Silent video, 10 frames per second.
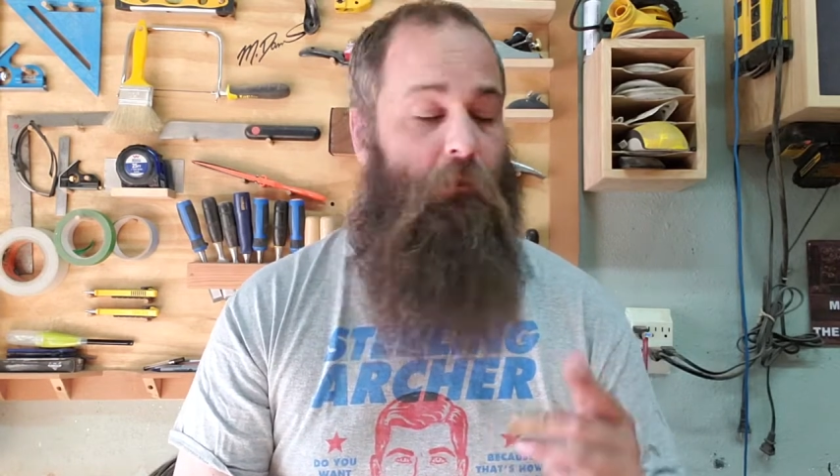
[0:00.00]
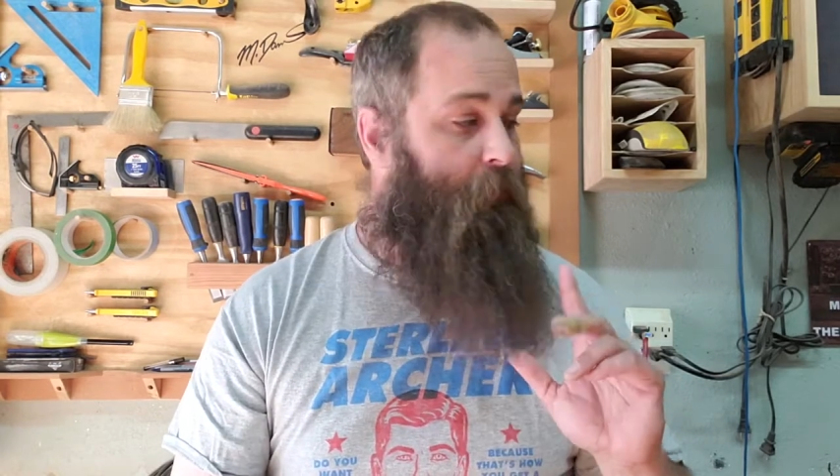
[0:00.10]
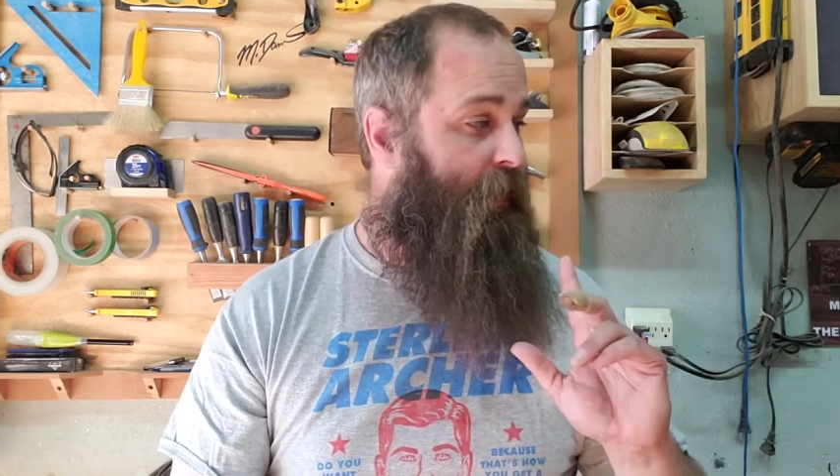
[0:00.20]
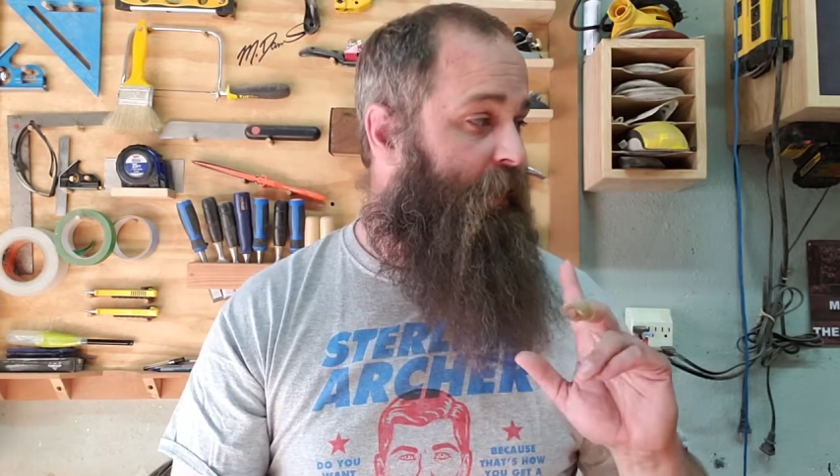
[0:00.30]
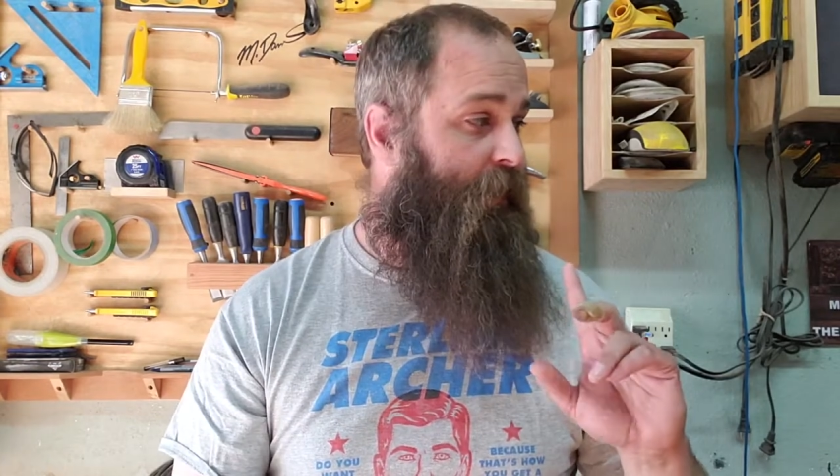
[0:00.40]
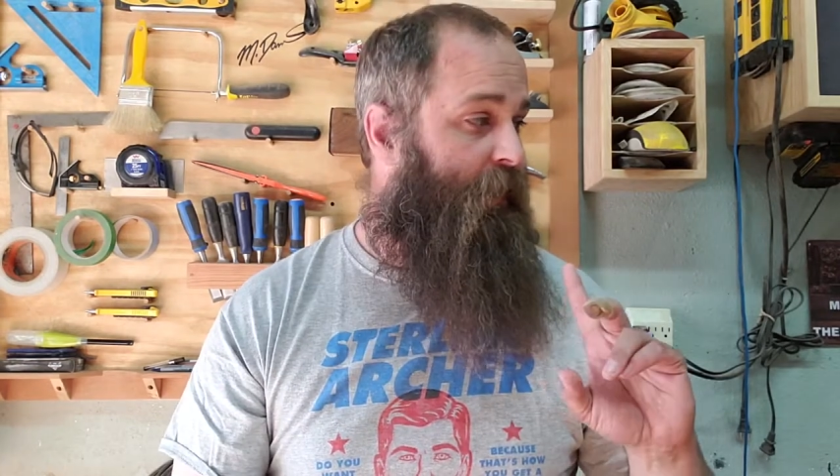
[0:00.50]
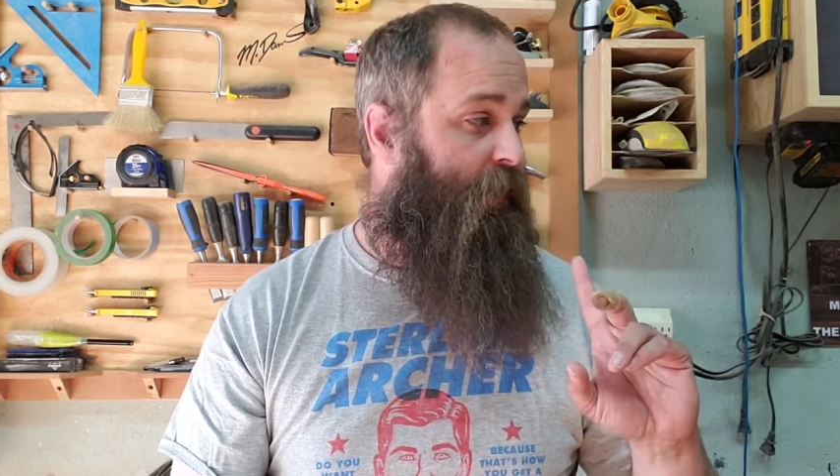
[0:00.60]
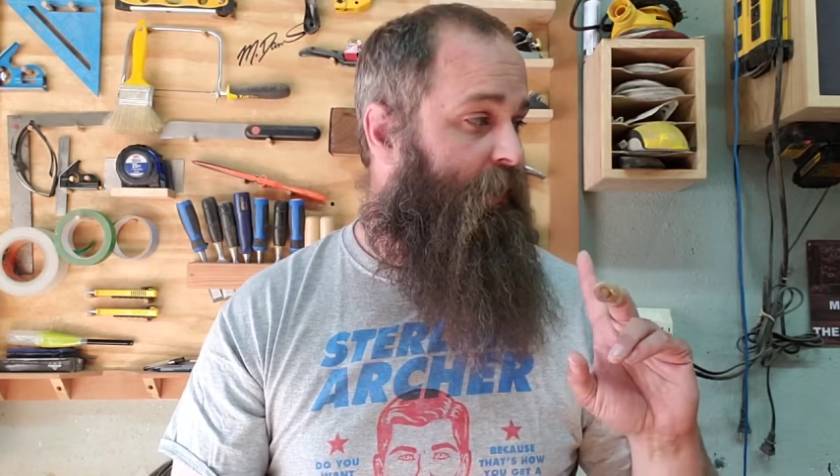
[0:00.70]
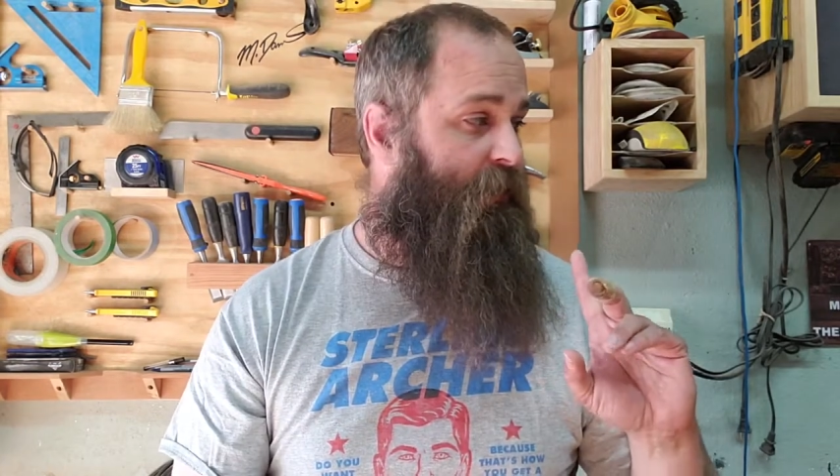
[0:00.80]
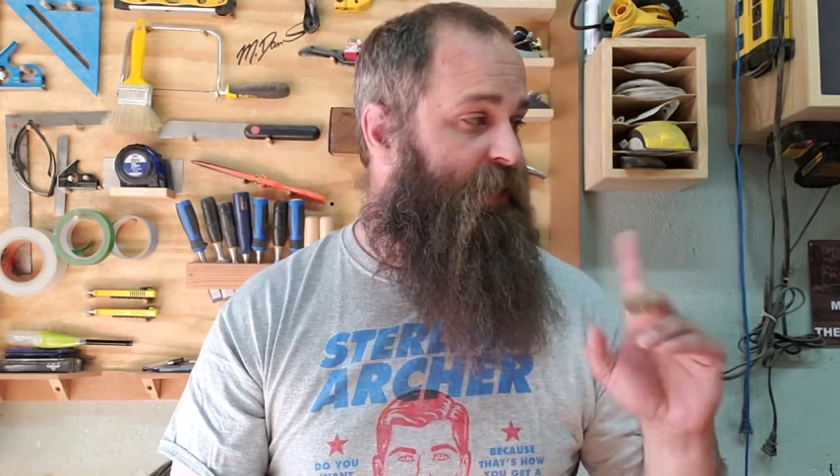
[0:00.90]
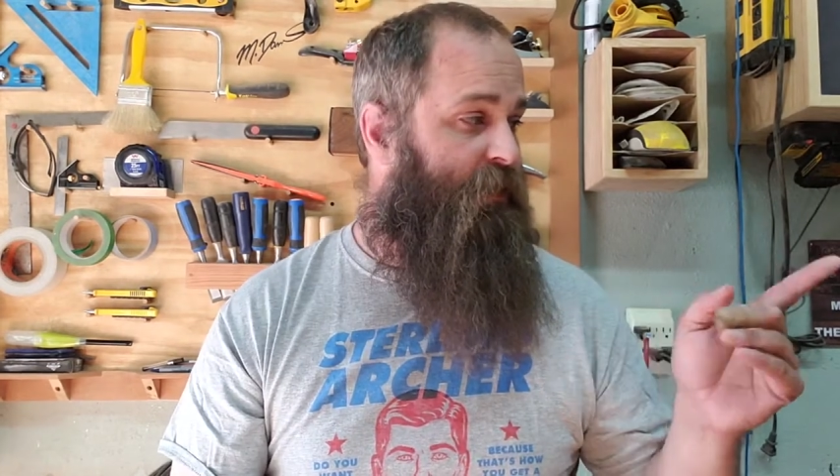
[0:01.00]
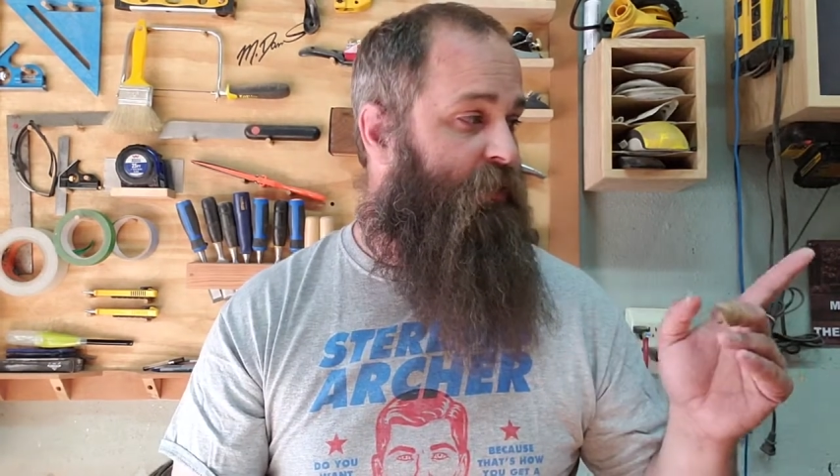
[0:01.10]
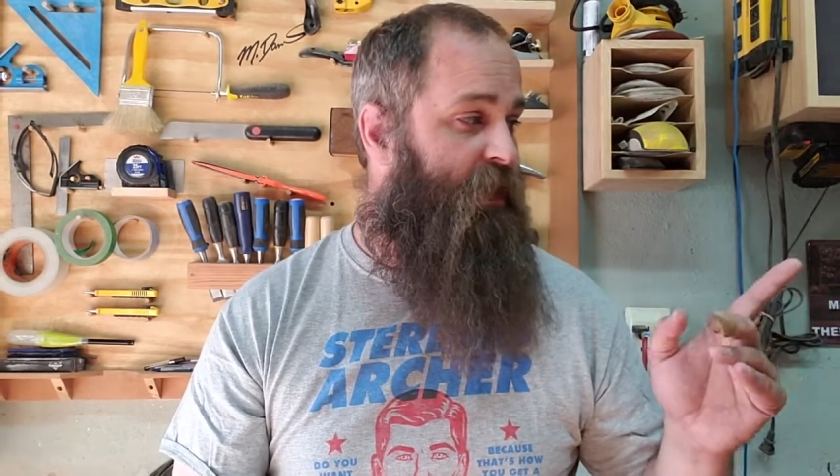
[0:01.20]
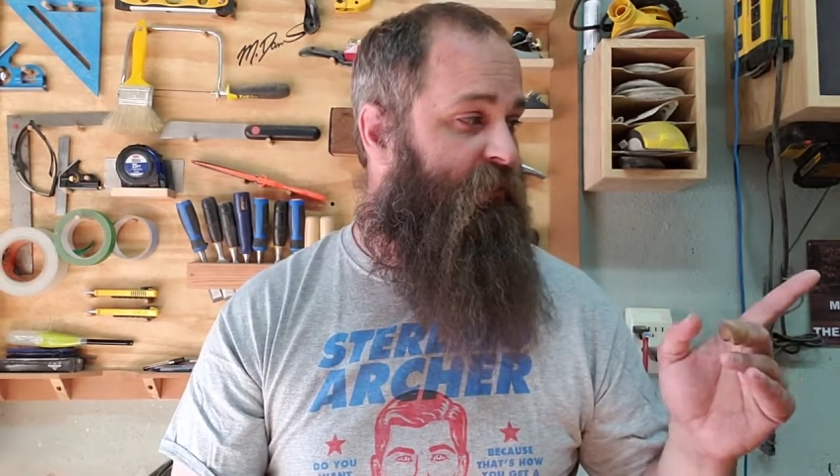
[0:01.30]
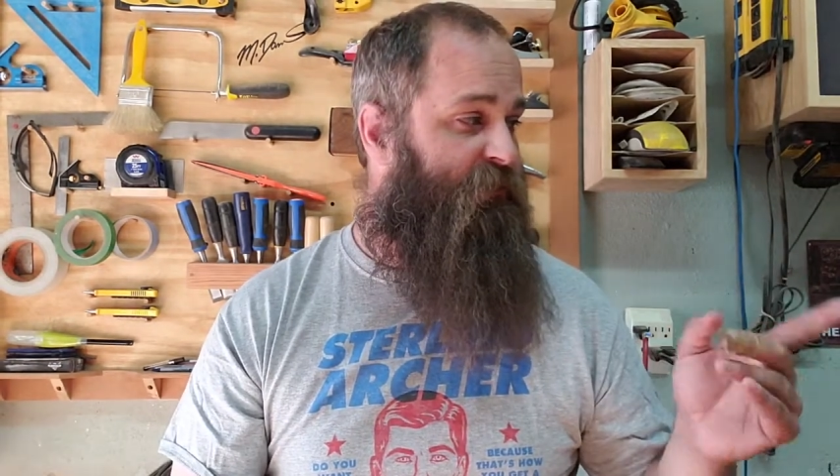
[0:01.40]
my
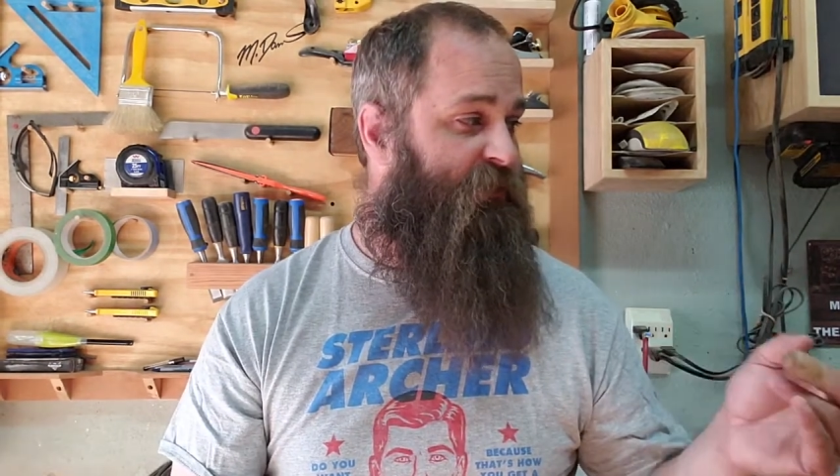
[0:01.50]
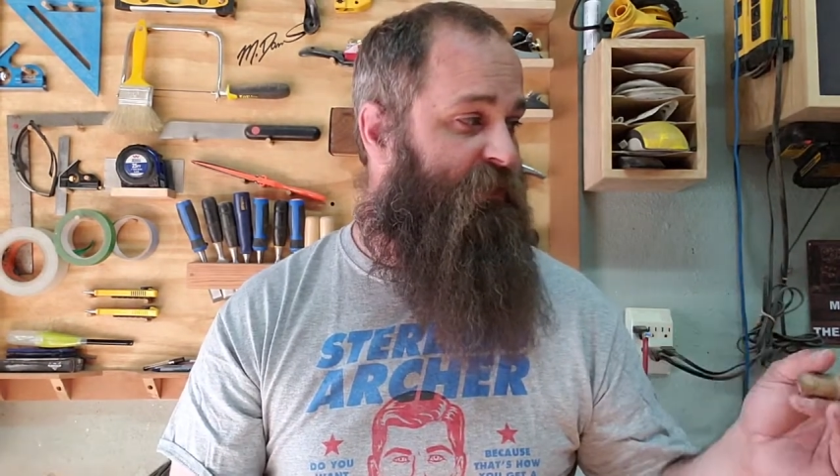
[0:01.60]
Leecraft